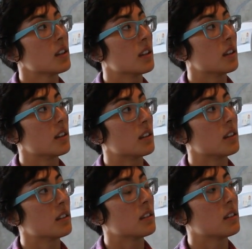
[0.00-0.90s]

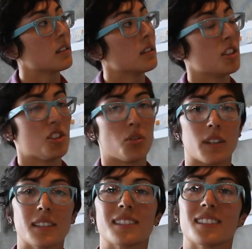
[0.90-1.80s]
the
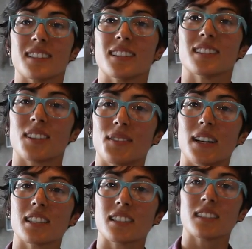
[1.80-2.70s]
joints so
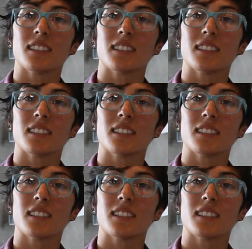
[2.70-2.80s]
much,